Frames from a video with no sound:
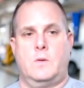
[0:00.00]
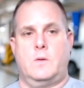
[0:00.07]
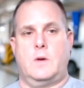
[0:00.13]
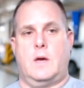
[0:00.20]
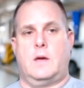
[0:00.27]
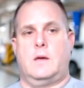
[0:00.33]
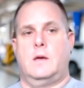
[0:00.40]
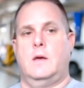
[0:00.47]

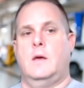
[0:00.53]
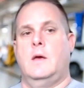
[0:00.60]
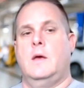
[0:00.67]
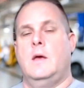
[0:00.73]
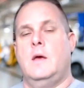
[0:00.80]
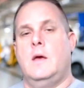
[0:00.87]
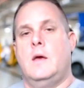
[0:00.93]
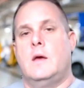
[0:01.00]
Okay.
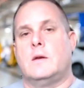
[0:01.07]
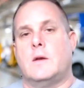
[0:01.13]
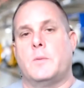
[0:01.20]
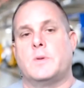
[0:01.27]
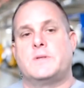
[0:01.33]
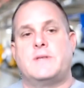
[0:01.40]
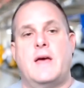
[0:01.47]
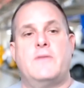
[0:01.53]

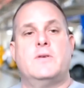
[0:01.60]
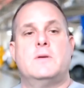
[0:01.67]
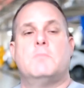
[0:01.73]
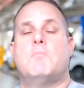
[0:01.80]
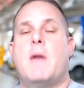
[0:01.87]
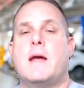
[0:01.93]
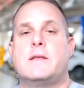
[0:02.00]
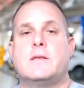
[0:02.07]
Number 7,
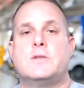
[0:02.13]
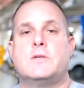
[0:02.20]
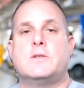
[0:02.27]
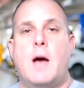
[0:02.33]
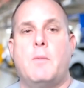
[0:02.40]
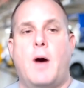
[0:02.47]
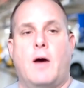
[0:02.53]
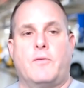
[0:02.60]
make the
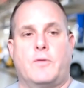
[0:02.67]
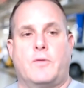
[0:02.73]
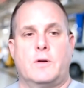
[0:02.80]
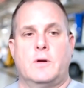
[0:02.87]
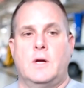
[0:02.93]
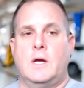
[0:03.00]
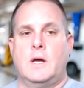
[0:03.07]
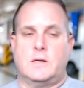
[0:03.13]
job offer.
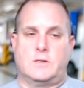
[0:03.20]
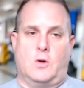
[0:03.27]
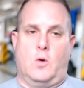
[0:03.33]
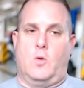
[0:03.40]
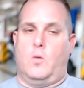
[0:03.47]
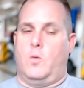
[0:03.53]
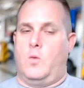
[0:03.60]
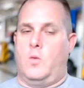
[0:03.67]

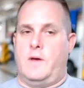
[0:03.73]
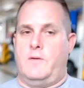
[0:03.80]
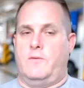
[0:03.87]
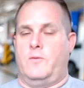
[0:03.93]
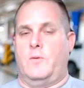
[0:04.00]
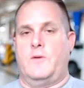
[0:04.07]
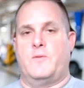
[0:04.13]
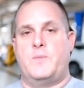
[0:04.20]
So
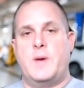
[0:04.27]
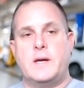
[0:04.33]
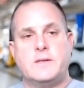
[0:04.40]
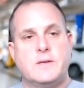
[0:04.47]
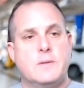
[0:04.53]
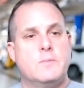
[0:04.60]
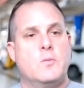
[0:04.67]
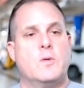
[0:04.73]
we've
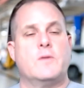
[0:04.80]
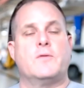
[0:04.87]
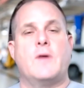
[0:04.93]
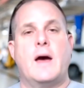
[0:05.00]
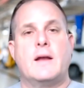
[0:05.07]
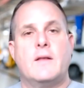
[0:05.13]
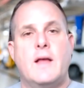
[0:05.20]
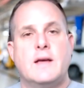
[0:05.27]
picked them, we
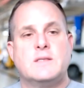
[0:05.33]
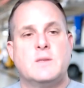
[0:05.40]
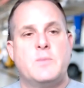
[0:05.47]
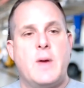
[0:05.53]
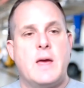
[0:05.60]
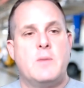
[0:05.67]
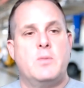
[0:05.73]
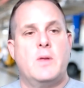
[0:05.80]
finalized the
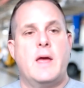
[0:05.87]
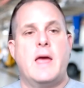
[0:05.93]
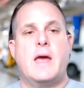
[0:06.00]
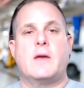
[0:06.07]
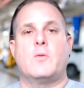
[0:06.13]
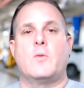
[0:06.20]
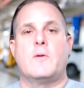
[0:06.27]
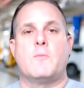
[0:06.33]
pay
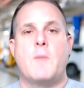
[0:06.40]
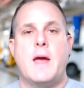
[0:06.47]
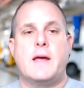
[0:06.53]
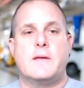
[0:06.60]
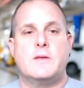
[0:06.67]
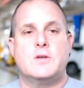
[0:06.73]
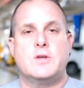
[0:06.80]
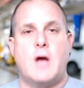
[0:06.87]
plan, we're
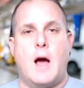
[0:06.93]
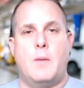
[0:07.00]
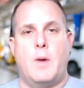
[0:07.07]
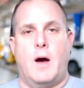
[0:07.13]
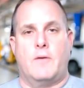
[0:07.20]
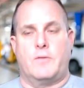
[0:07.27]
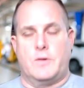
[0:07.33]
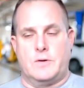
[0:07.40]
making the job
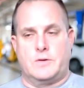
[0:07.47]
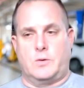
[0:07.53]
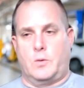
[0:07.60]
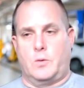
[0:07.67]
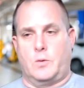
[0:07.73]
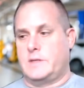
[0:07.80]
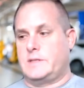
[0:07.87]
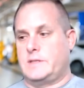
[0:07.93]
offer. So
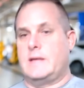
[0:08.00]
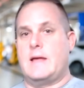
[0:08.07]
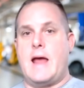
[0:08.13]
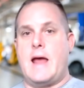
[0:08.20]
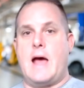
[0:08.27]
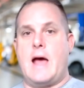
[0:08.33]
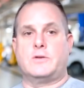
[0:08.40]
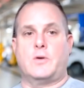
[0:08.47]
we're going to send that
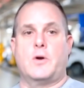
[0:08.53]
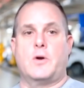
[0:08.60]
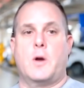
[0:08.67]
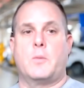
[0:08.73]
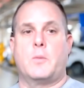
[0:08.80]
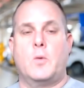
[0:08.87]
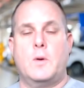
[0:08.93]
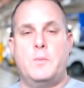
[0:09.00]
out to our
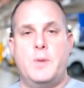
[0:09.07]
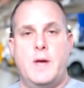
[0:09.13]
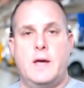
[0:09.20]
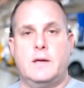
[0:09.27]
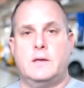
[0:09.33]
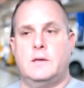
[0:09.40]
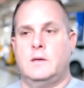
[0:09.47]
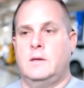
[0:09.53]
number one
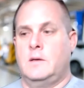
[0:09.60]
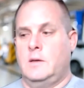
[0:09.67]
pick